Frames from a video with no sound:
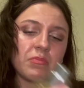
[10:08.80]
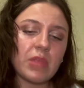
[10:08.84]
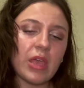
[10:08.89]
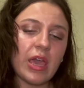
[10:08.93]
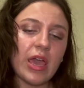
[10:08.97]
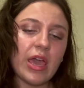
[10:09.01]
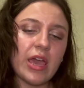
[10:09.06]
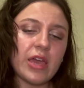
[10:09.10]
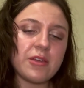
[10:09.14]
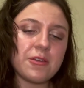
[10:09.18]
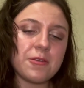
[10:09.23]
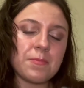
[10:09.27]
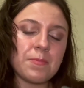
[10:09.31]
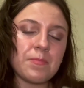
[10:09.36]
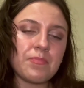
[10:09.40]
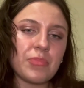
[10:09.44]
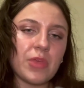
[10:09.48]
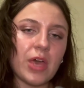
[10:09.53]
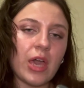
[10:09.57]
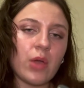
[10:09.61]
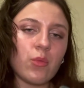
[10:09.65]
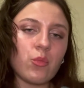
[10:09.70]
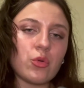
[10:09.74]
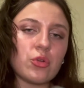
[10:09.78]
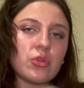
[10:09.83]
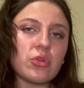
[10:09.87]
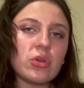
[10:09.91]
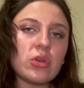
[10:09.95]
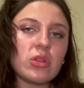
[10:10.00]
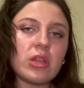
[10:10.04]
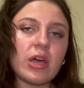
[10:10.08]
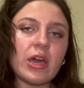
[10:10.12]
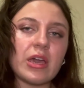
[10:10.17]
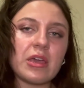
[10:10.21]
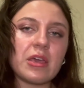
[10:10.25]
And I want to
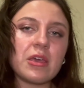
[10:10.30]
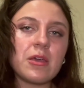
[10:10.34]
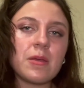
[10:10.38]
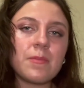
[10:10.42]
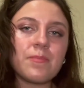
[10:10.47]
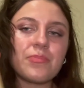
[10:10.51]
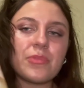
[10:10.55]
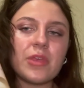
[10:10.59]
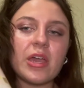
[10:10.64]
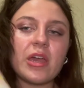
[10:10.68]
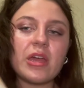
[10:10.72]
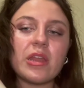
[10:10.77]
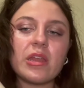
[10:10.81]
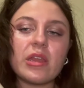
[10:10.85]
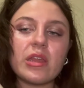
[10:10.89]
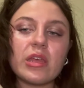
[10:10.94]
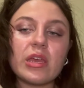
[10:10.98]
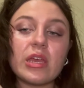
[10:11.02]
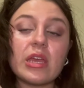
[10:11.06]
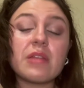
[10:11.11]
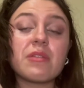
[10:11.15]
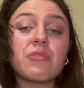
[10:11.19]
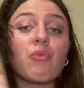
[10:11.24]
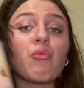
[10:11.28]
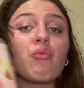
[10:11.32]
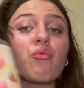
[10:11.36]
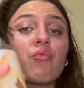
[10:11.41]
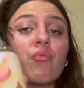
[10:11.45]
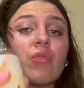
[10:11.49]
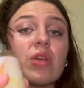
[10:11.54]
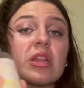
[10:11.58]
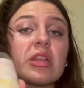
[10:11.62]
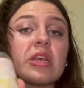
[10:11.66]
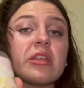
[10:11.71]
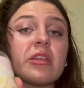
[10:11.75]
like it and it's
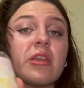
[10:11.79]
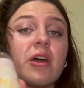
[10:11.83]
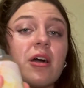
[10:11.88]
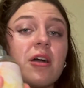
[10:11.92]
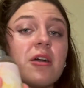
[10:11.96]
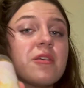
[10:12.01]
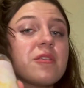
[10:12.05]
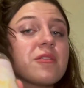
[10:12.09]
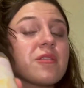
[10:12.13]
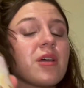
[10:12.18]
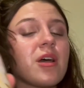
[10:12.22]
really nice.